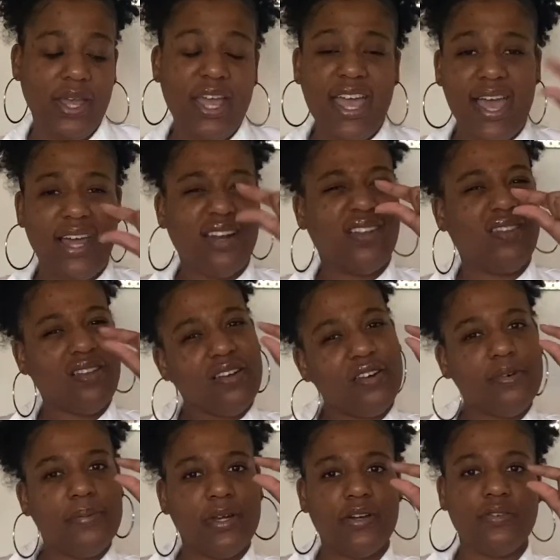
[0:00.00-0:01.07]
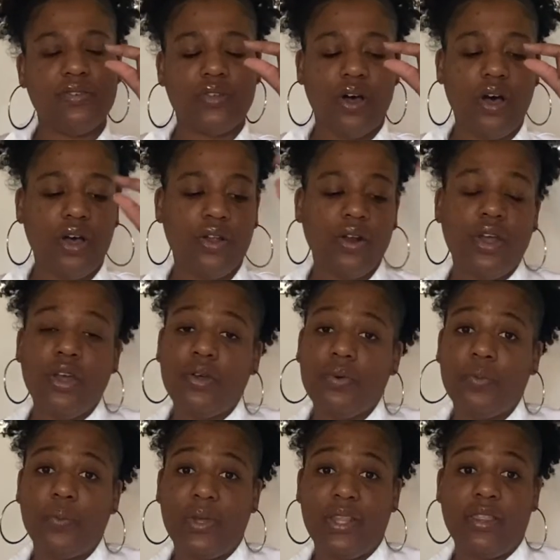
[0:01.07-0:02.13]
Had a little bit of salt
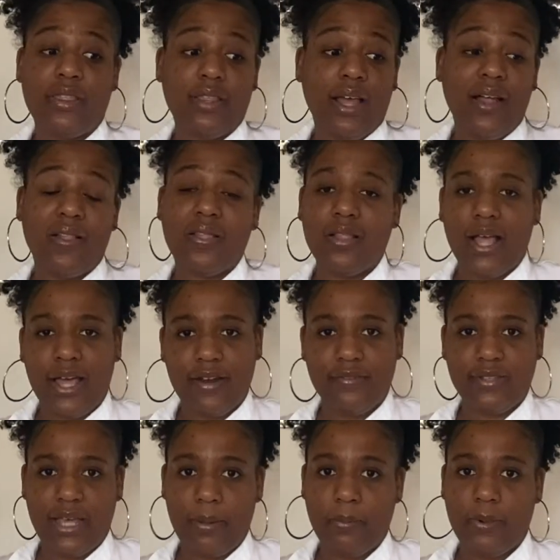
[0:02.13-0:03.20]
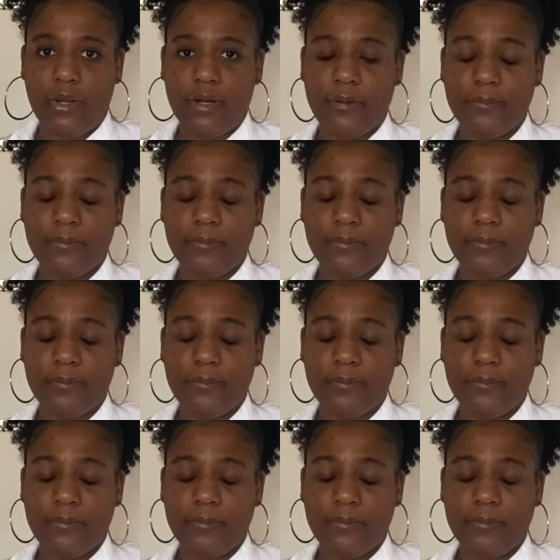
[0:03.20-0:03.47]
with a lot of tap water.